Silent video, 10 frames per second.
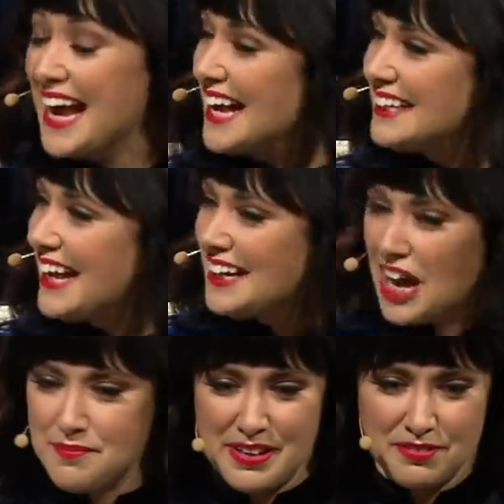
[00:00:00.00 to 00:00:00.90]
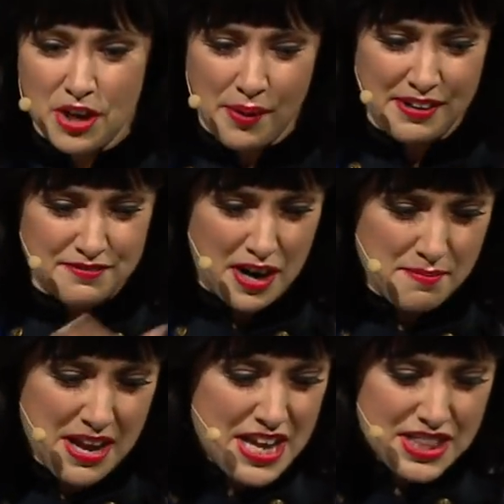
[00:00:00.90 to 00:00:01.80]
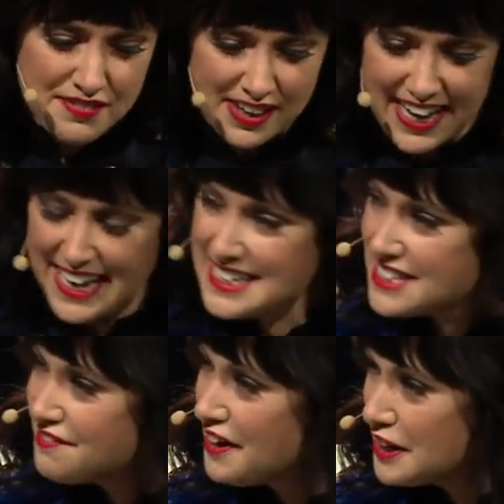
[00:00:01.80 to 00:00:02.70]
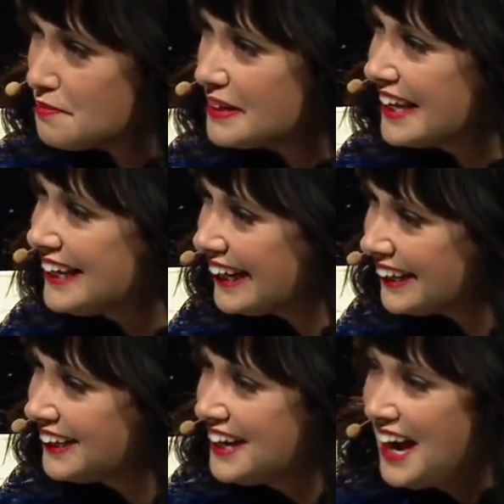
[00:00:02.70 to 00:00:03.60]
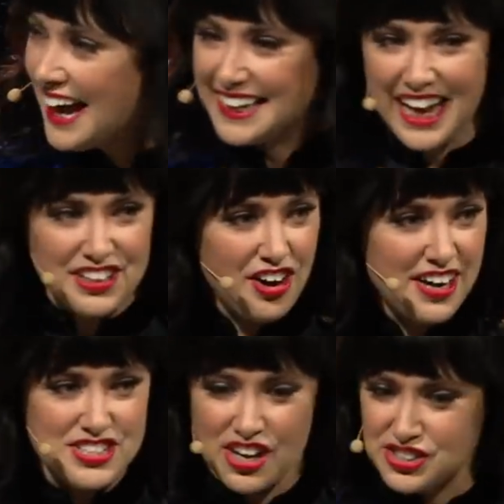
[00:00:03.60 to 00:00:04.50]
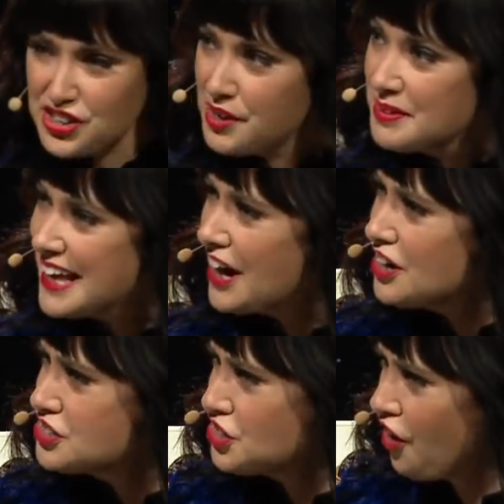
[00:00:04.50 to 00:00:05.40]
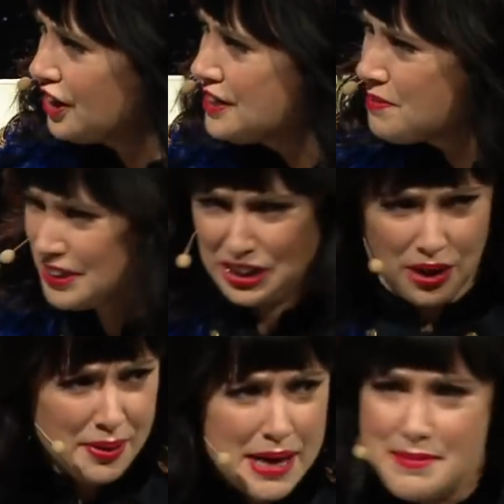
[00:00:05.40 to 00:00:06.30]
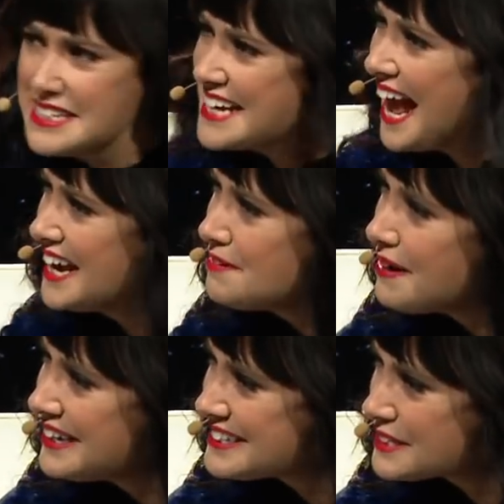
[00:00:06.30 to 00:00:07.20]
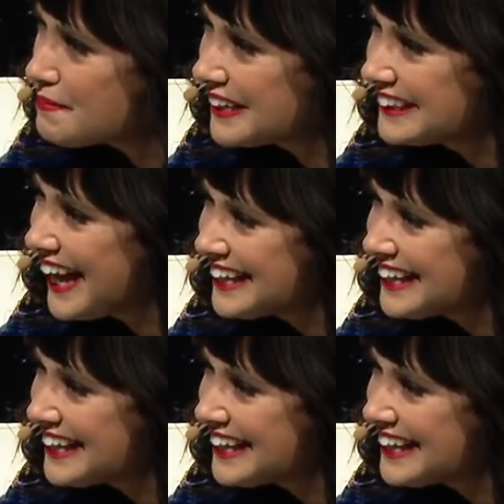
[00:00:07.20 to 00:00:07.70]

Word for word: And then, I mean, going from the very end to the very beginning, again, Naughty Dog starting with that Uncharted with Chloe. I mean, did anybody suspect that?